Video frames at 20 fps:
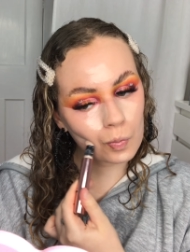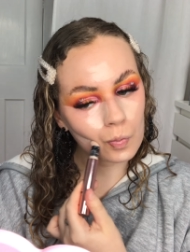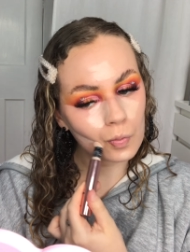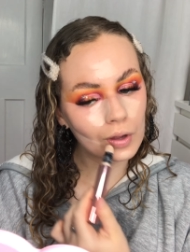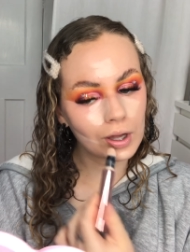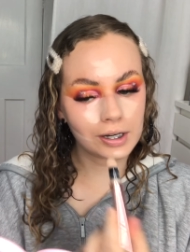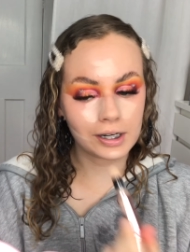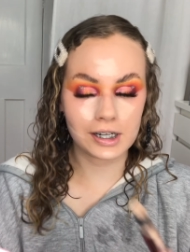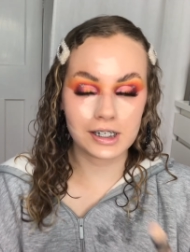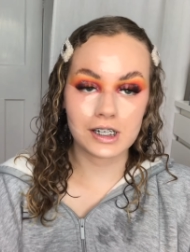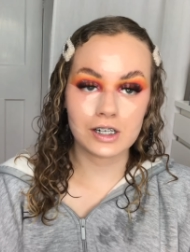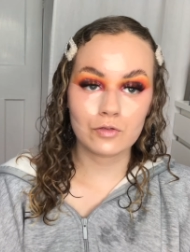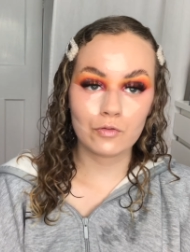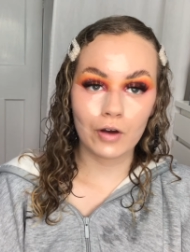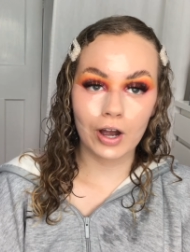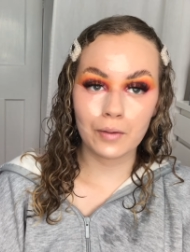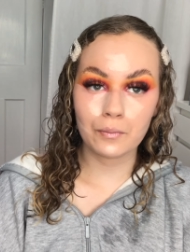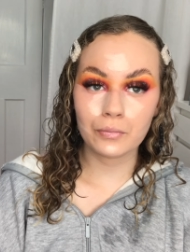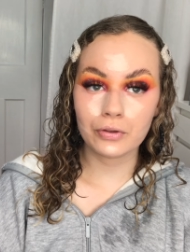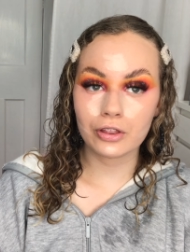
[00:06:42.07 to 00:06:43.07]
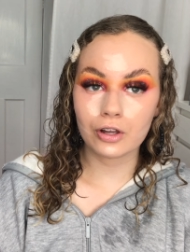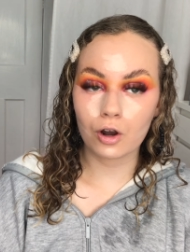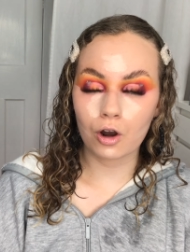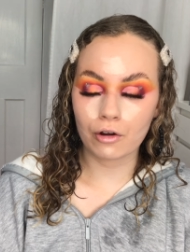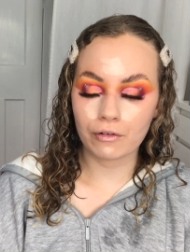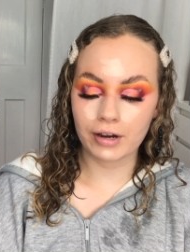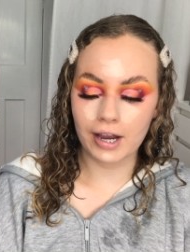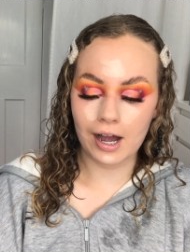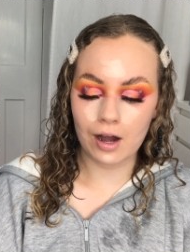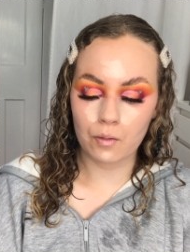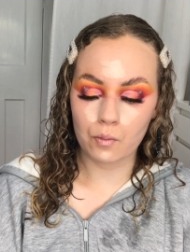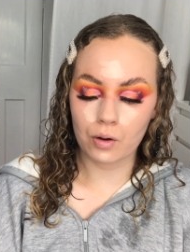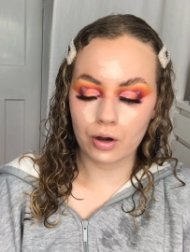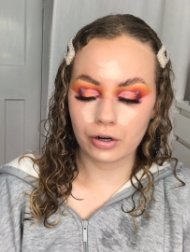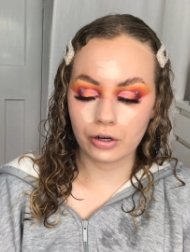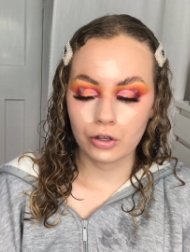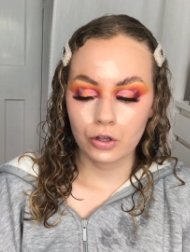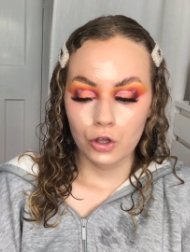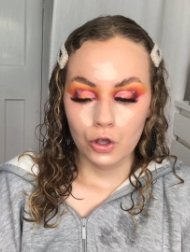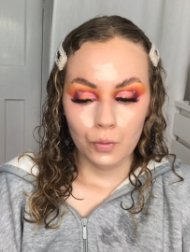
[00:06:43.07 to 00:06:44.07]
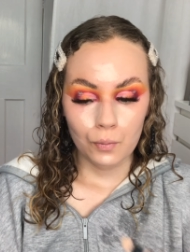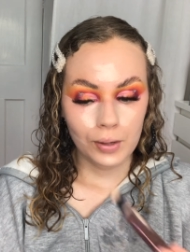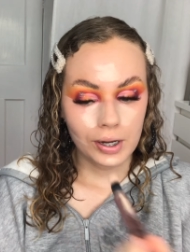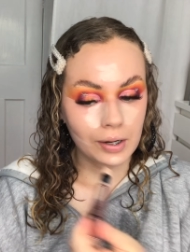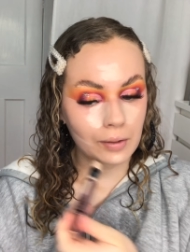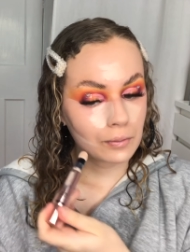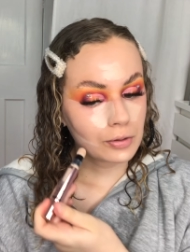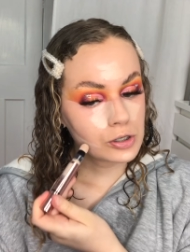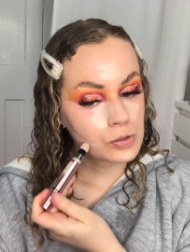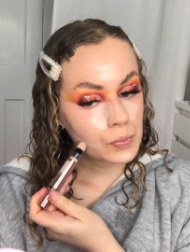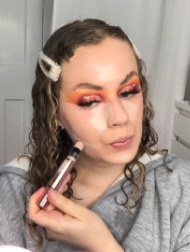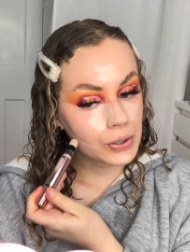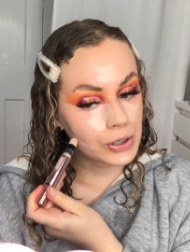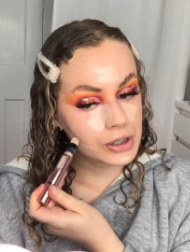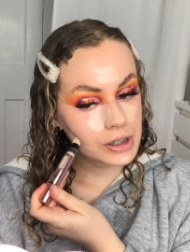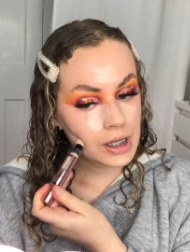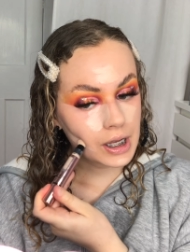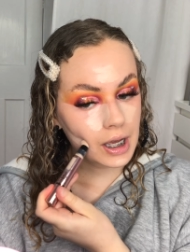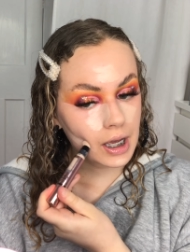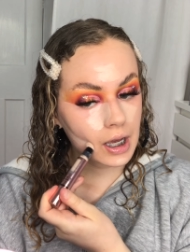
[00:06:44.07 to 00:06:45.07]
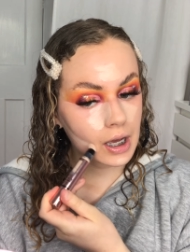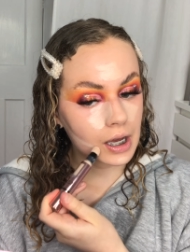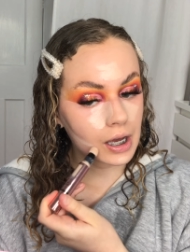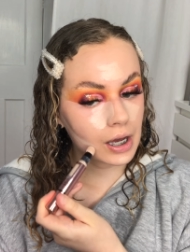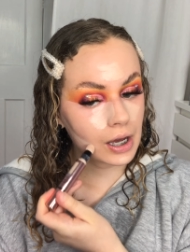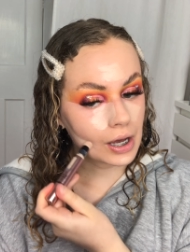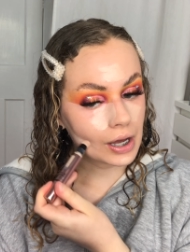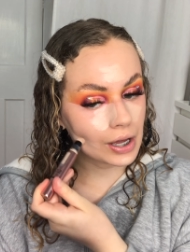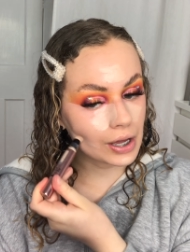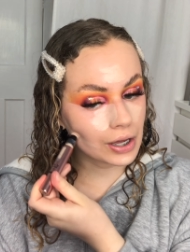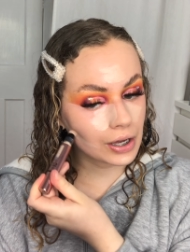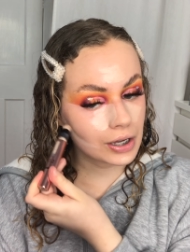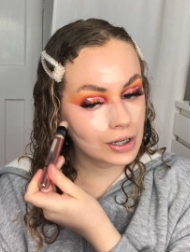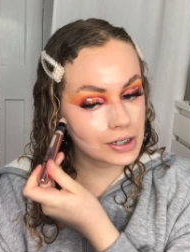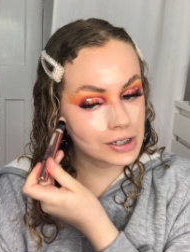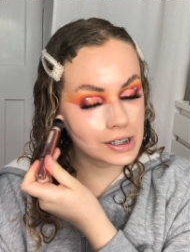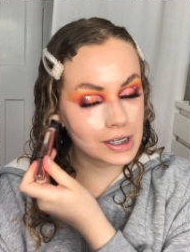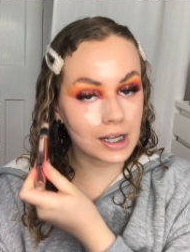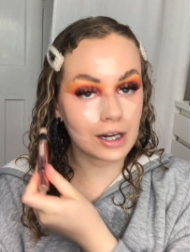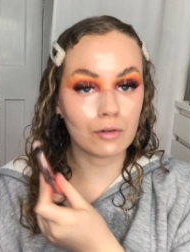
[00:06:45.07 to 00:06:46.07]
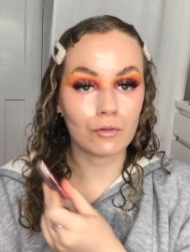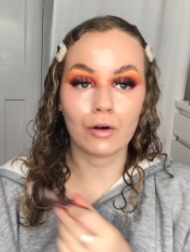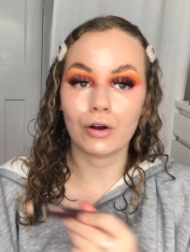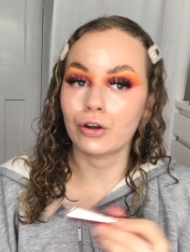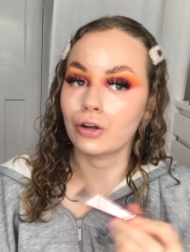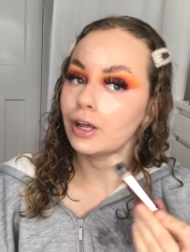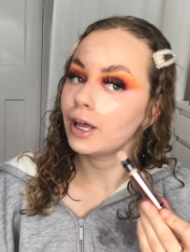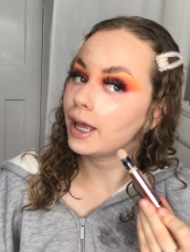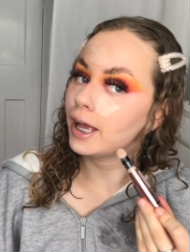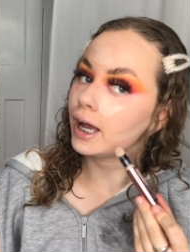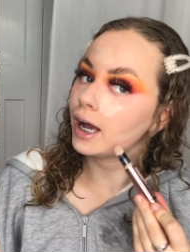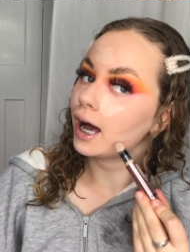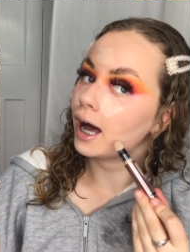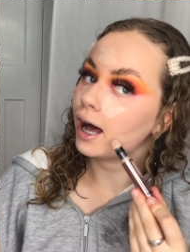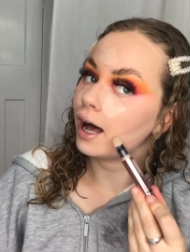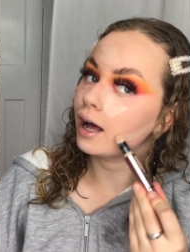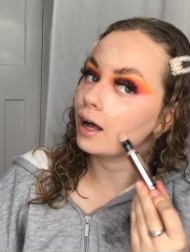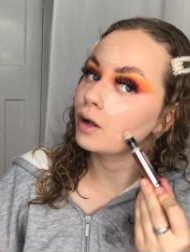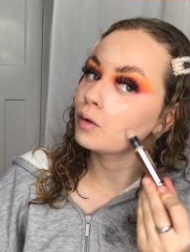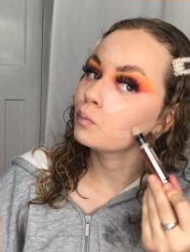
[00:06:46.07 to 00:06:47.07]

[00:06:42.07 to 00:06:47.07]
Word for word: And I did find with the L'Oreal one, when I was putting concealer on here,